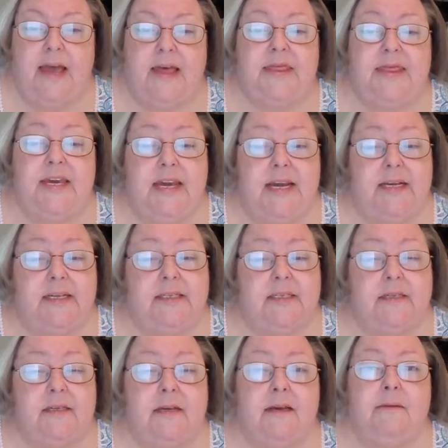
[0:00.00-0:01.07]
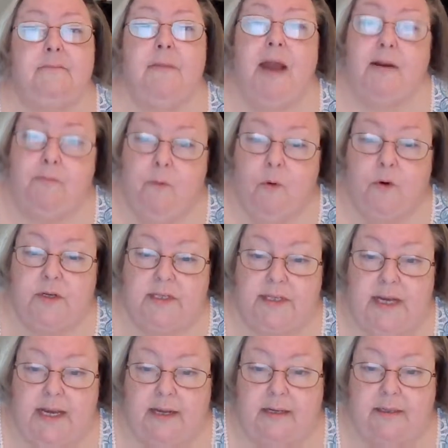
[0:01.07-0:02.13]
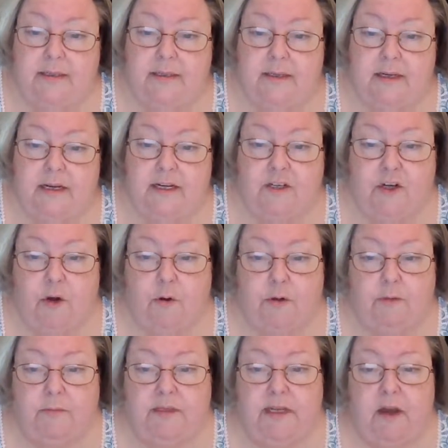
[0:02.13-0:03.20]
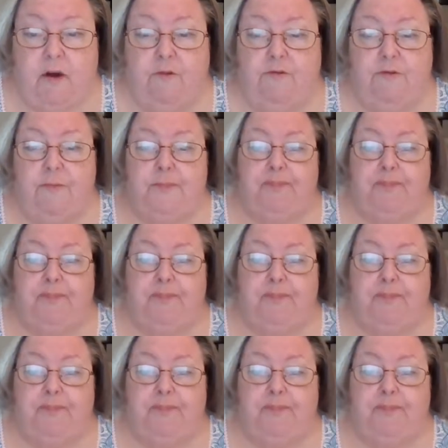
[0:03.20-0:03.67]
This made more sense, he told himself.